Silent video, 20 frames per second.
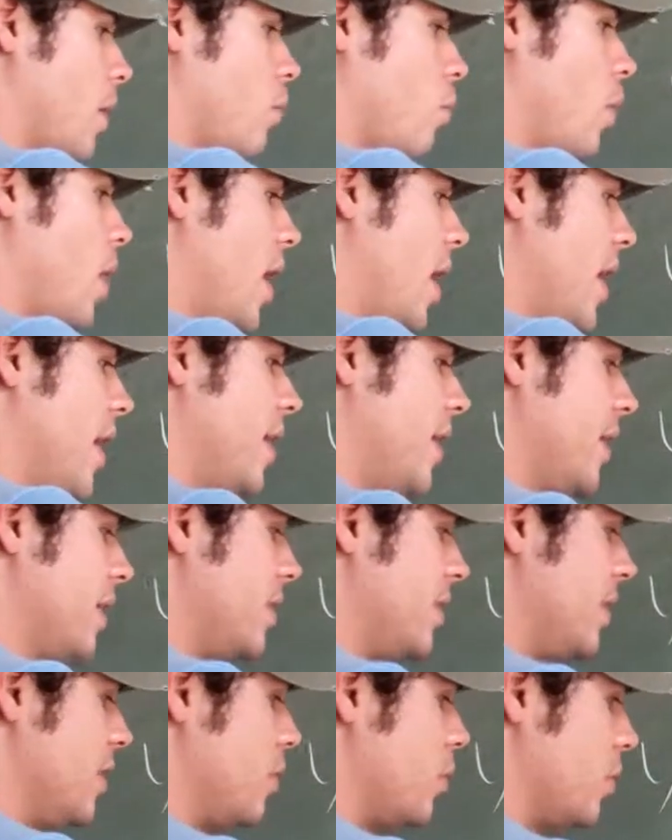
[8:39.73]
y
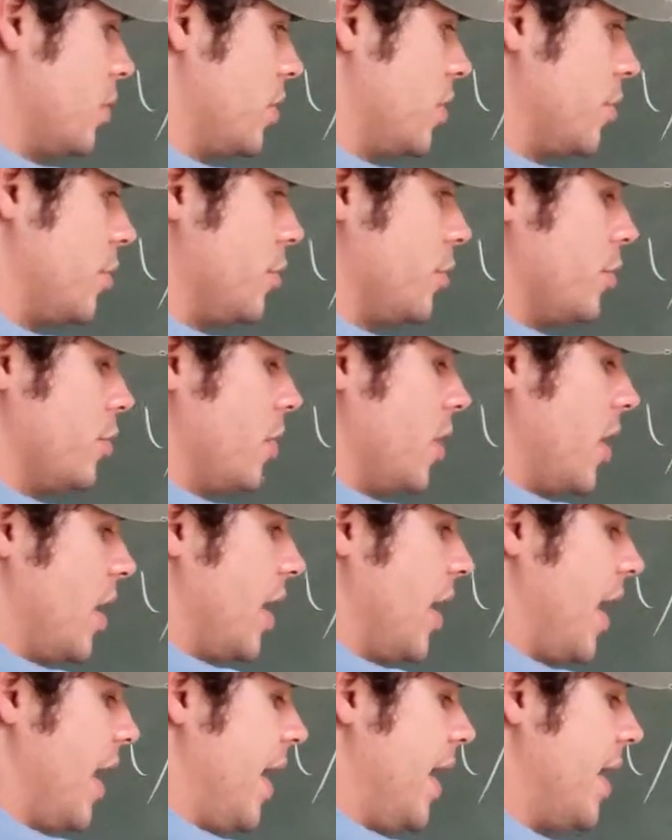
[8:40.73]
is equal to
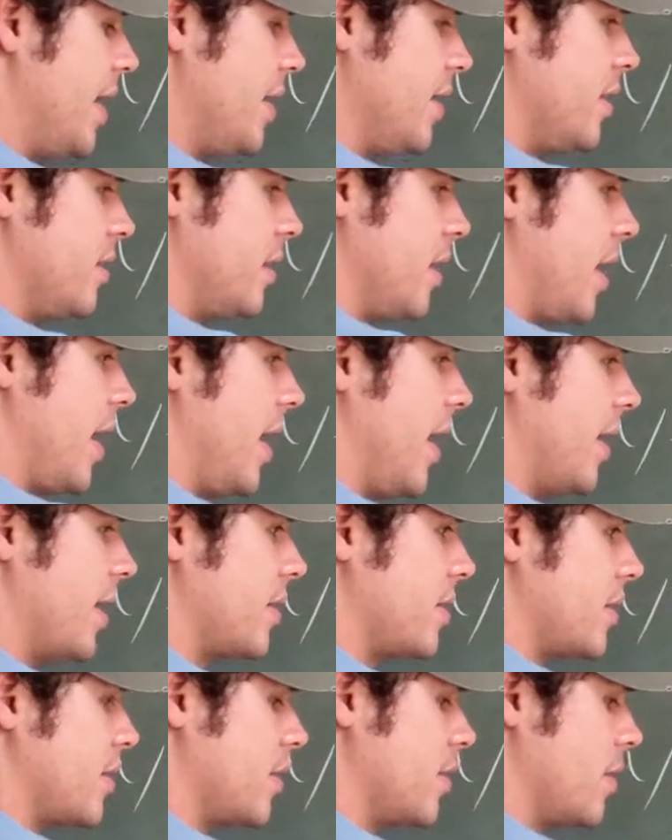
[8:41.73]

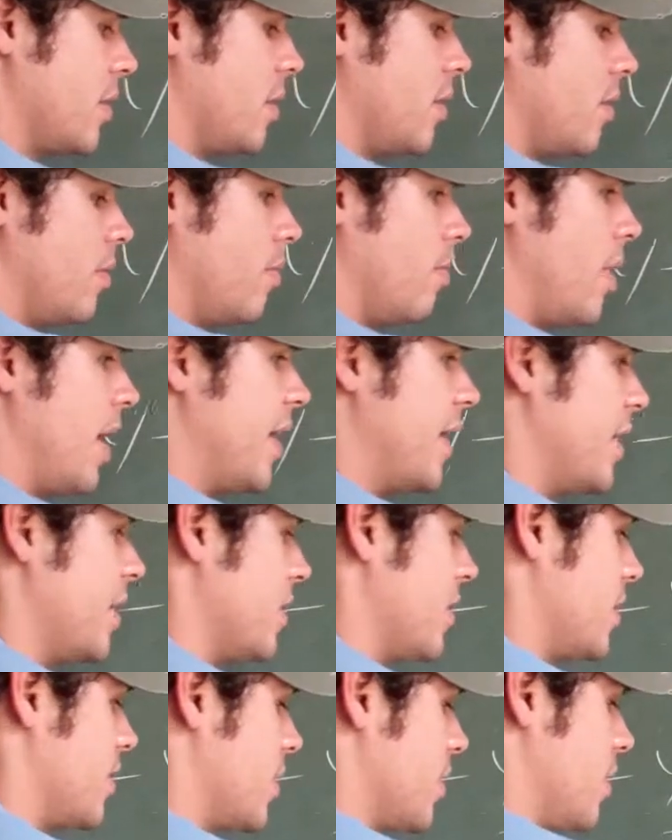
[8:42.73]
8x
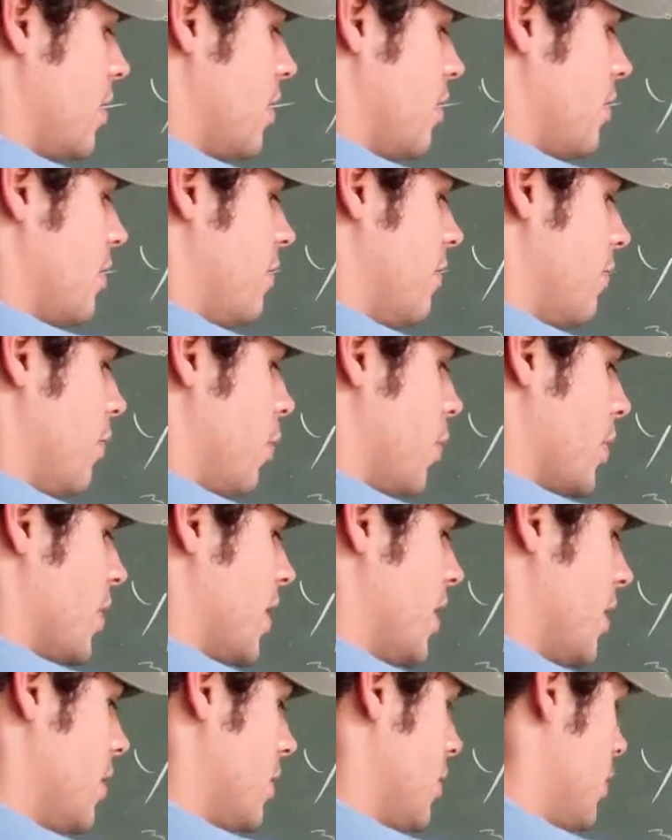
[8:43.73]
minus 40